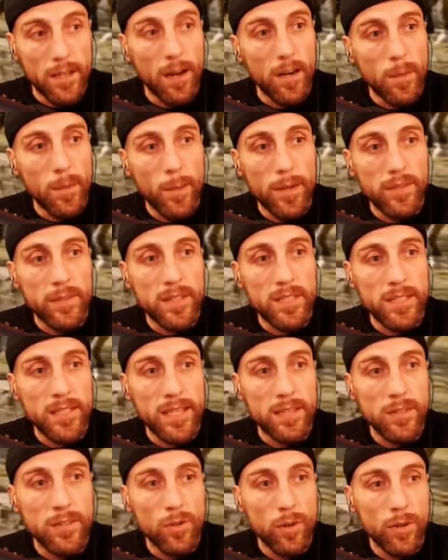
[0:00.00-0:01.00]
about the
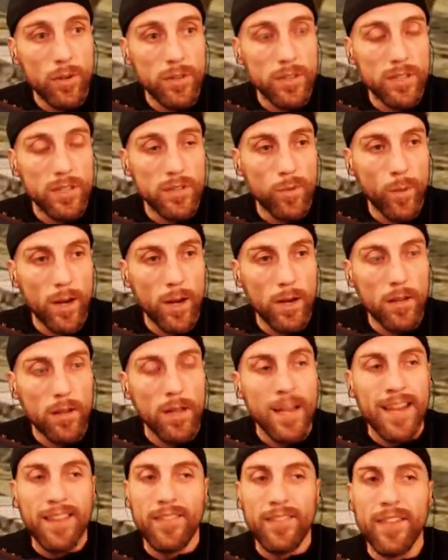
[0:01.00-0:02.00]
centaurs as well.
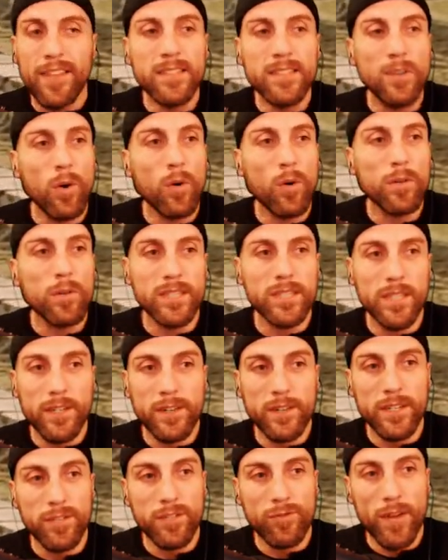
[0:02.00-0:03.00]
This whole
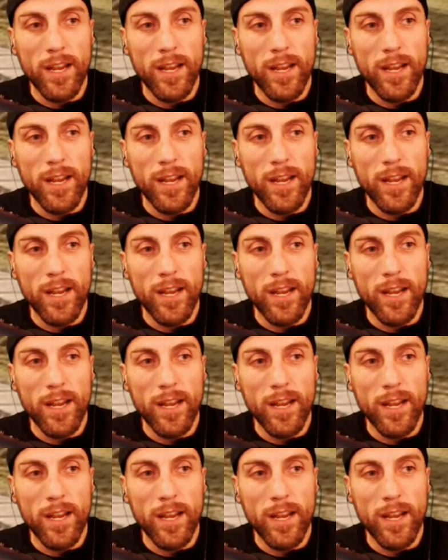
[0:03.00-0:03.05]
series right